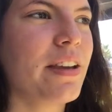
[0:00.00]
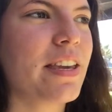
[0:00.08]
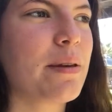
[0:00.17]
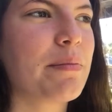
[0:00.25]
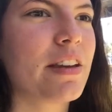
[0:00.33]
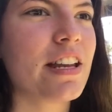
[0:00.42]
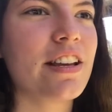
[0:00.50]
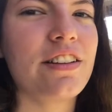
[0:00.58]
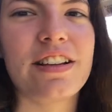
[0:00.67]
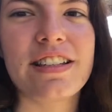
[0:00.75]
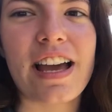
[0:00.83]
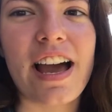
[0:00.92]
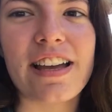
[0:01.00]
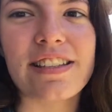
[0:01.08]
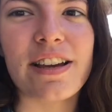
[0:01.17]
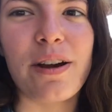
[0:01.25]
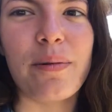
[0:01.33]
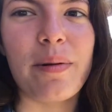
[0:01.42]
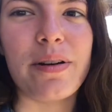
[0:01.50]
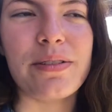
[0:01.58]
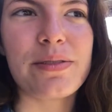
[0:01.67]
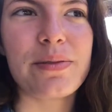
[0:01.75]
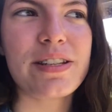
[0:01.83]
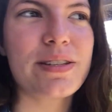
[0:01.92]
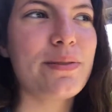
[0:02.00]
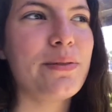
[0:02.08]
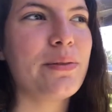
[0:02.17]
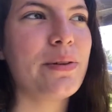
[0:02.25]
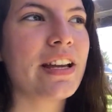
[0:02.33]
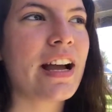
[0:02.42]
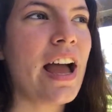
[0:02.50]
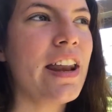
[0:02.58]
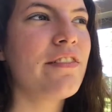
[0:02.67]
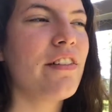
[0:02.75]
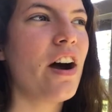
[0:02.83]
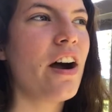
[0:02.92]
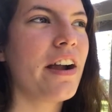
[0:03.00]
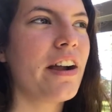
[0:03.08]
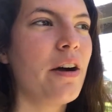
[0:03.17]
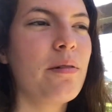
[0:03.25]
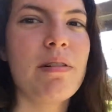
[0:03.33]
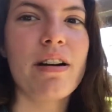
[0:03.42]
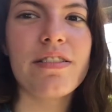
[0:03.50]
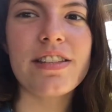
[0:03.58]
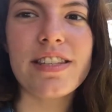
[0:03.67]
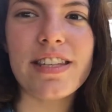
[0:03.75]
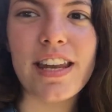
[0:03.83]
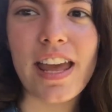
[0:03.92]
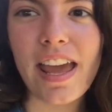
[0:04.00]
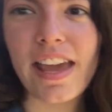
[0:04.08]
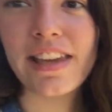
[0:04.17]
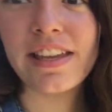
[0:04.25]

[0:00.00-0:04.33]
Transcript: We keep getting looked at as hobos, which we kind of are hobos today.